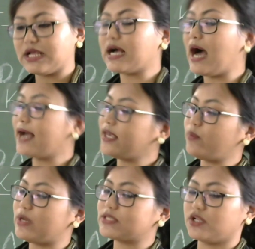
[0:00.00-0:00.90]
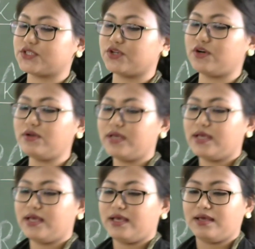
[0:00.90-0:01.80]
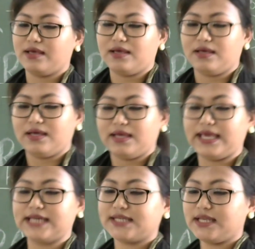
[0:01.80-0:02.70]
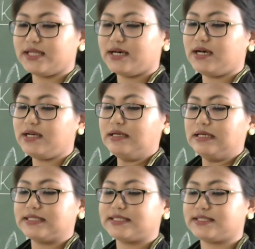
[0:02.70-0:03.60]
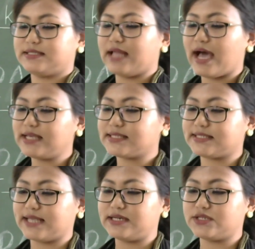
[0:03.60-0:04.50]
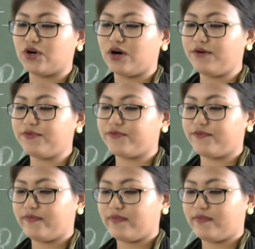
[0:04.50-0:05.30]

Kaki was also getting the nice scent of